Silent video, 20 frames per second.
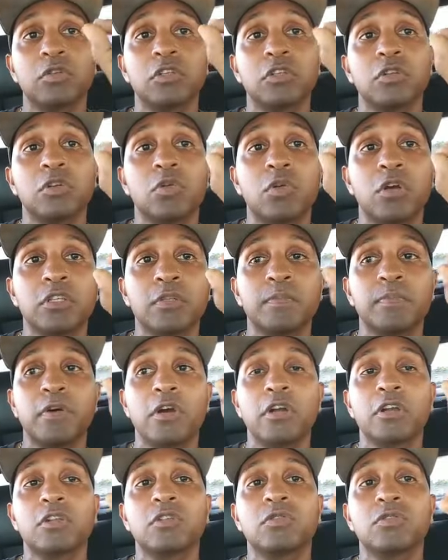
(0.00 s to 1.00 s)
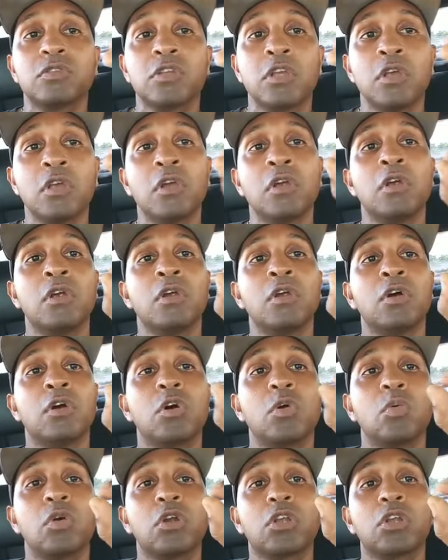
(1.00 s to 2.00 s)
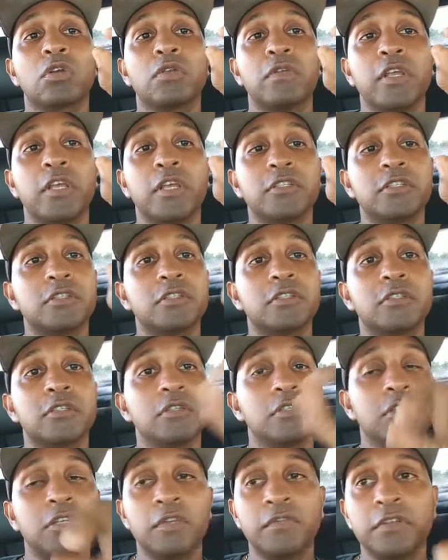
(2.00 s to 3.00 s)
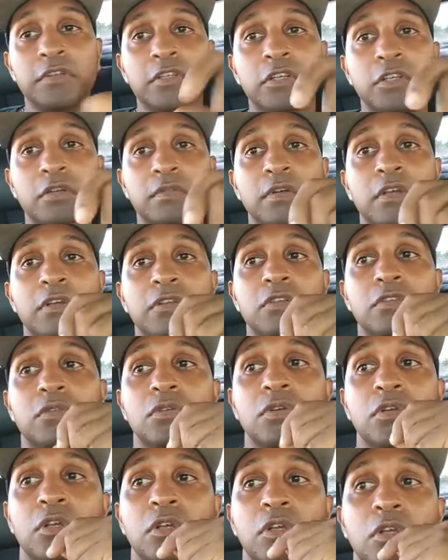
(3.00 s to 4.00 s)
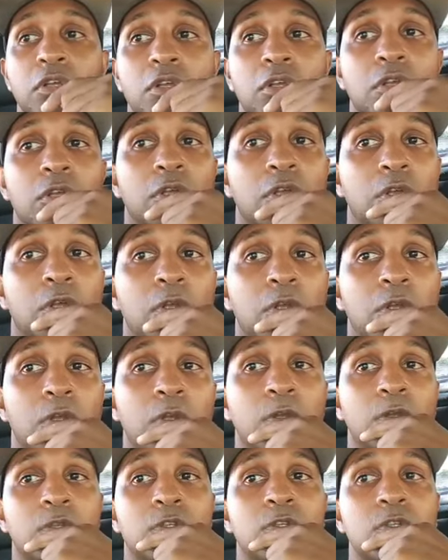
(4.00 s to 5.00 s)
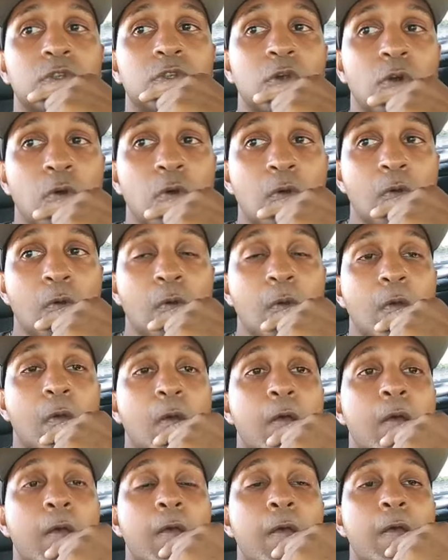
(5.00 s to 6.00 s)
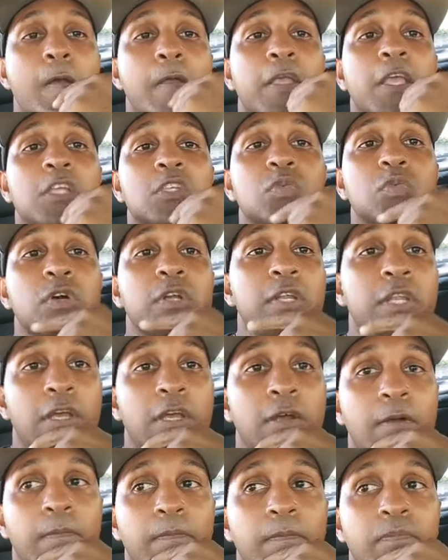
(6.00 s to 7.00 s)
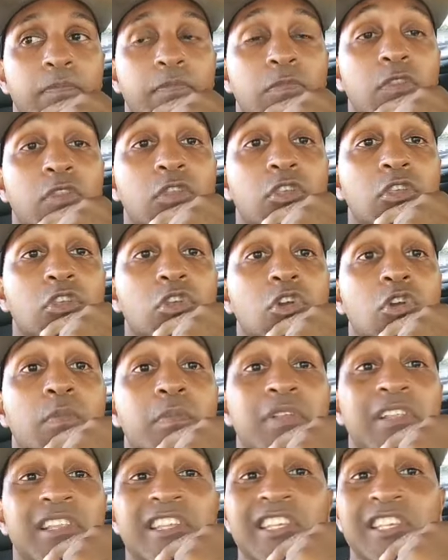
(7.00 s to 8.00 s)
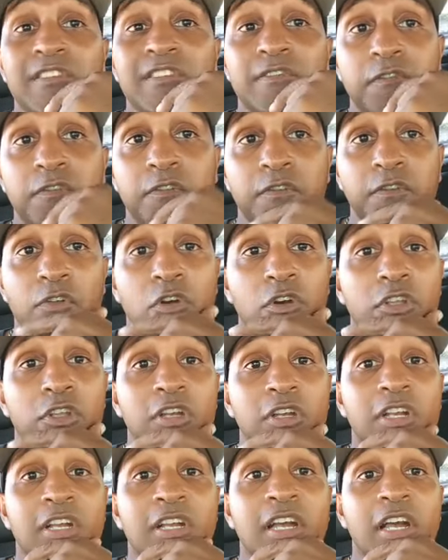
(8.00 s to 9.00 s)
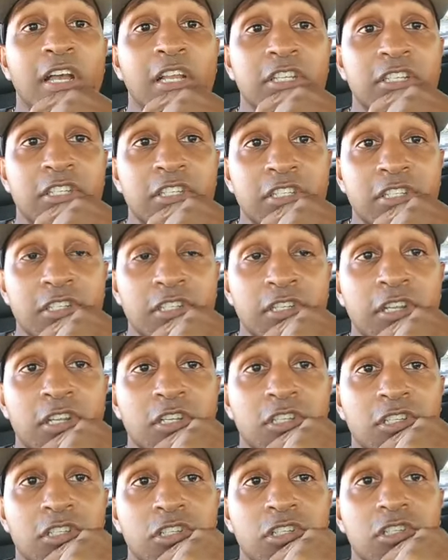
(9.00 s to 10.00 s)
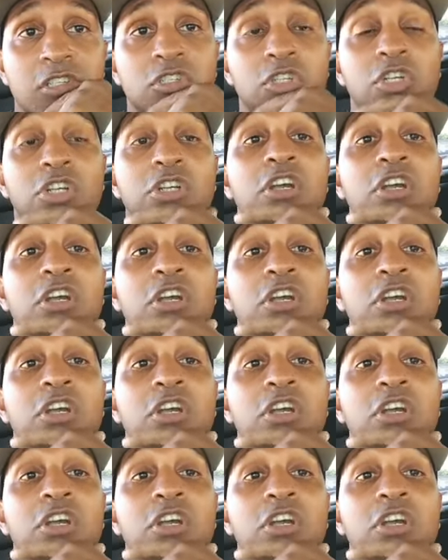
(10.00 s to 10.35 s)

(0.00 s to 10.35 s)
little quantum particles are what creates everything around you. So guess what now? Your belief or your consciousness